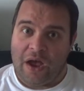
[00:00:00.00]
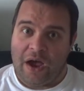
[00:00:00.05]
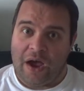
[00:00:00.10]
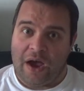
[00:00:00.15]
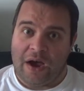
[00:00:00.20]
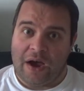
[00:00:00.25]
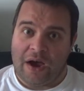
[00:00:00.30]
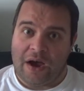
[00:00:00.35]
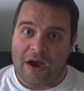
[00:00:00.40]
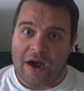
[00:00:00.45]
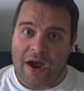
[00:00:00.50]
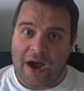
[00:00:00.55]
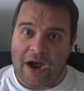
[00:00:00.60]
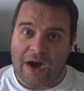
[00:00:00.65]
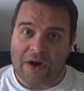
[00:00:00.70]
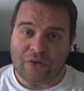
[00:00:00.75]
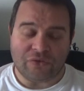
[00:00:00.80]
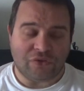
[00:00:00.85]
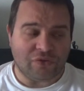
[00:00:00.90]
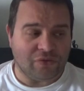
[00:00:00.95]

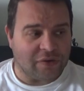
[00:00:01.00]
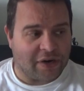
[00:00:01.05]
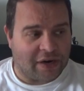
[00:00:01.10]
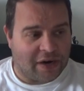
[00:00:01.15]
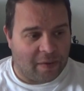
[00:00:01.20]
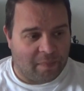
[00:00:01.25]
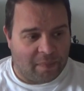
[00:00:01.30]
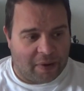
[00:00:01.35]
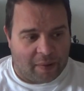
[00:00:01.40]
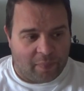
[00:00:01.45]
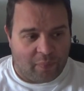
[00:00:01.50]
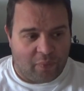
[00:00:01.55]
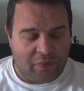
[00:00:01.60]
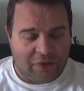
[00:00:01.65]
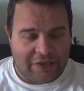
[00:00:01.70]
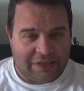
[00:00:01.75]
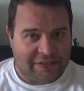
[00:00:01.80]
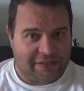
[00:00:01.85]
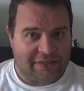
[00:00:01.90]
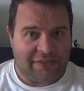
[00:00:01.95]
how to come up
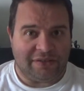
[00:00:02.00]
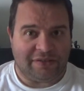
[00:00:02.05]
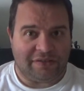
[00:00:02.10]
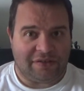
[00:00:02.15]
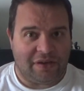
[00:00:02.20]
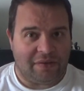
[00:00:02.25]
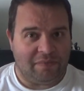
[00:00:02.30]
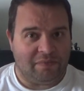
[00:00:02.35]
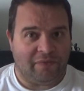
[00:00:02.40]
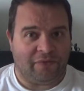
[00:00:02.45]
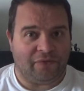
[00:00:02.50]
with a system.